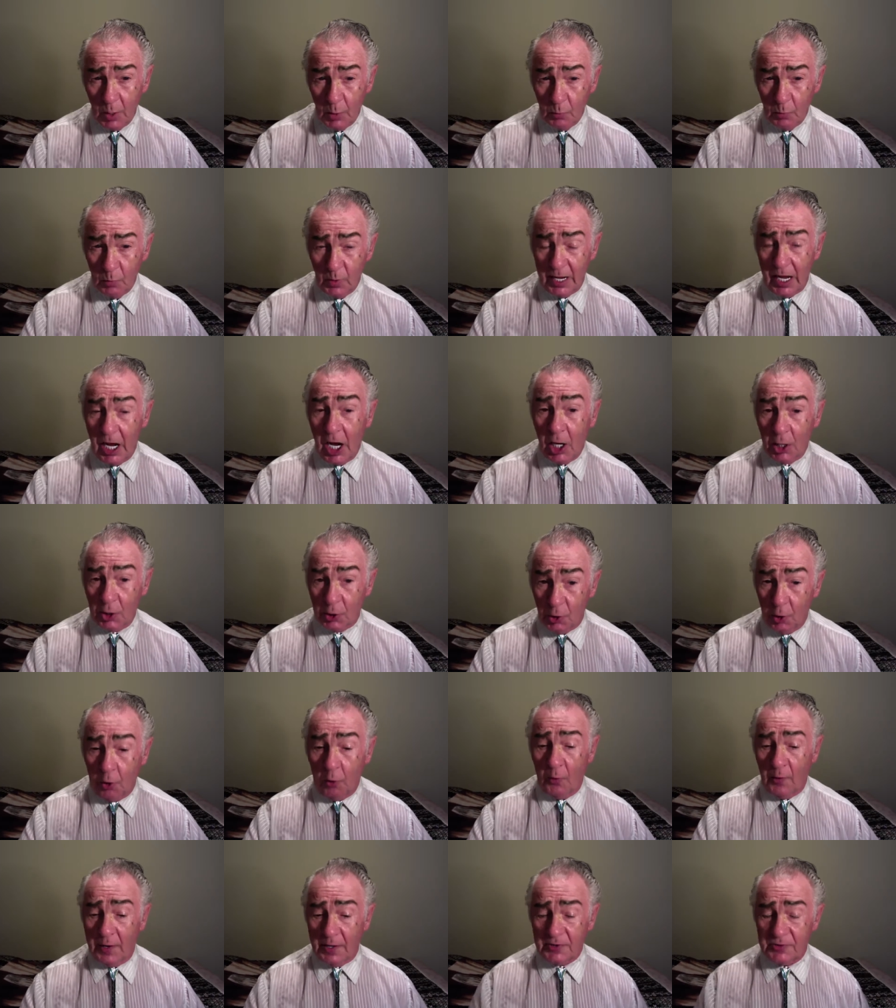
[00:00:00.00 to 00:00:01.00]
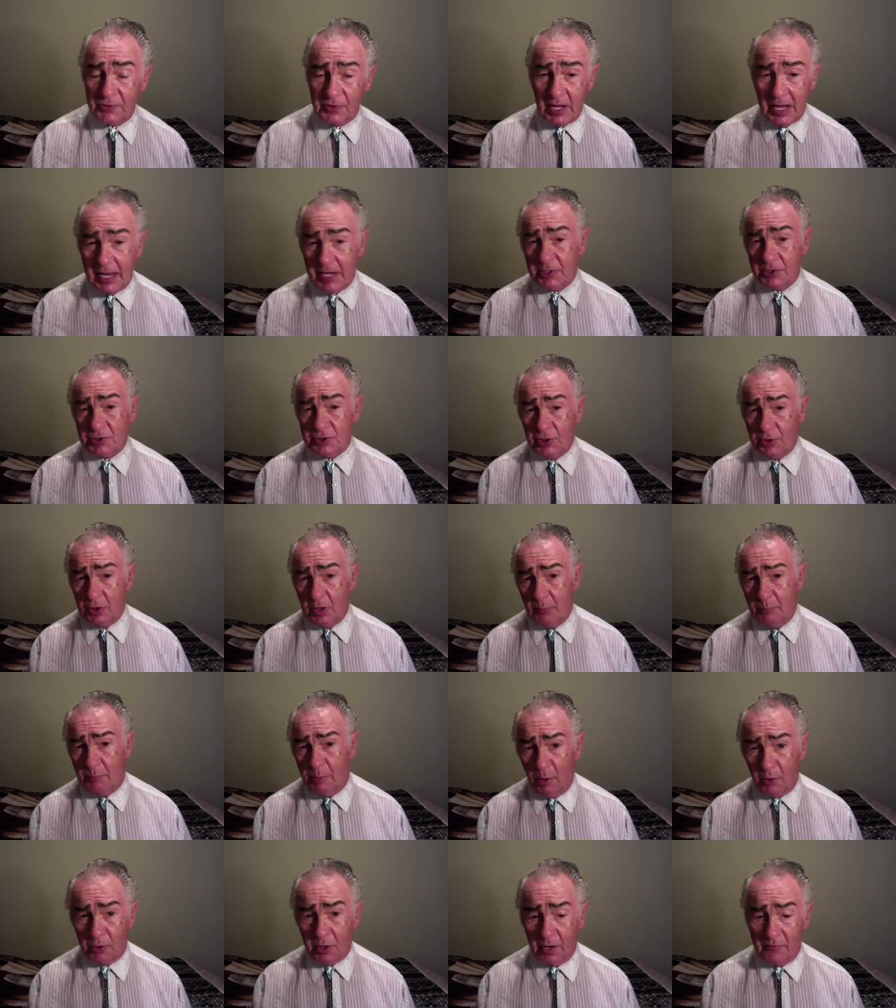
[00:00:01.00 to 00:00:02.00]
We are going into the
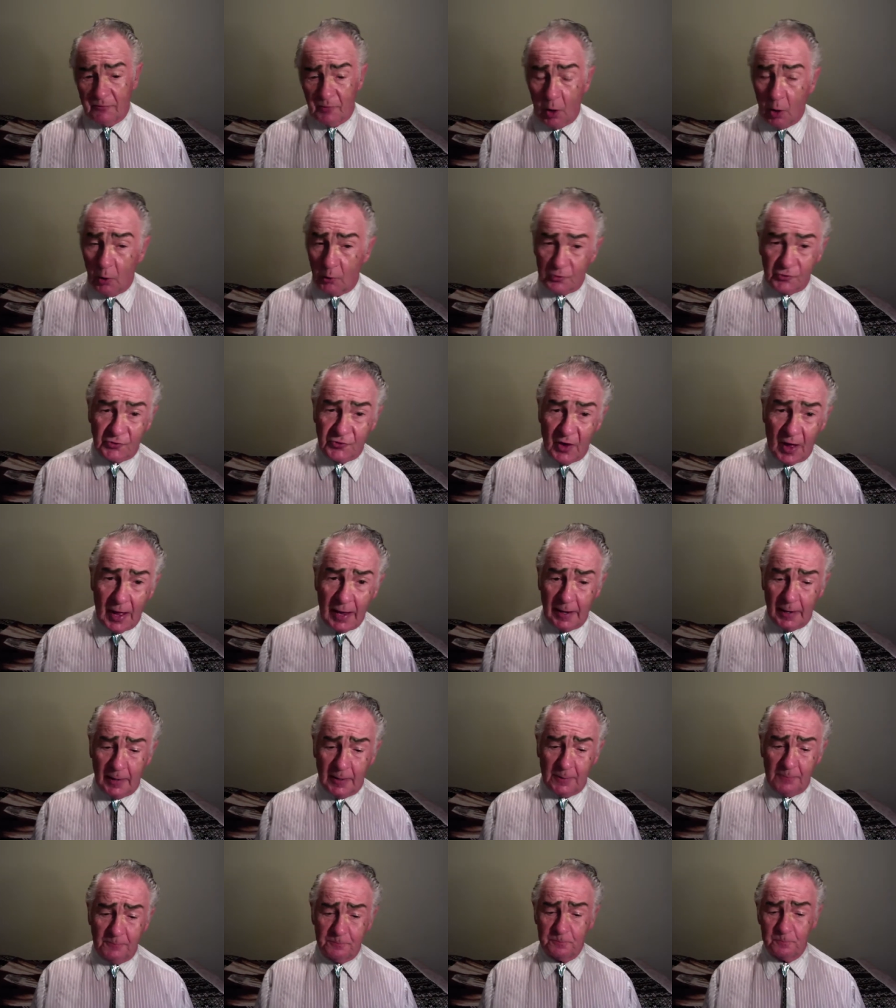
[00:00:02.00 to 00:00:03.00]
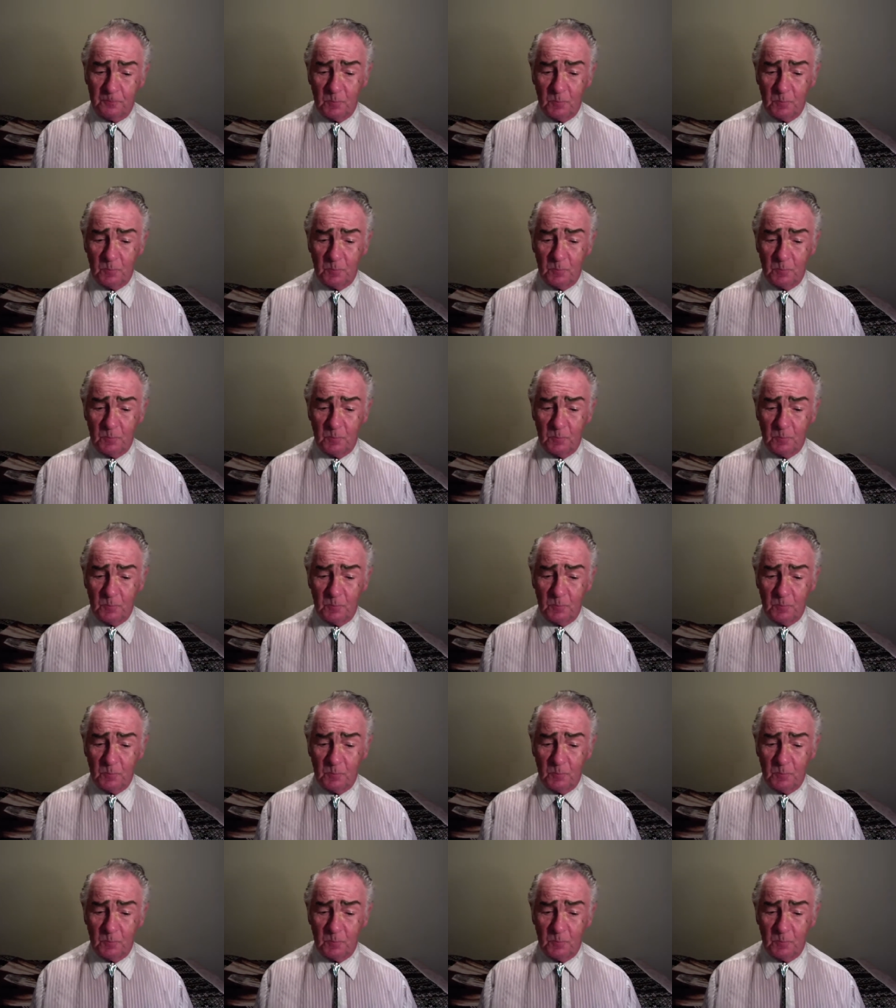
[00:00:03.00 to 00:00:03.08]
book of Hosea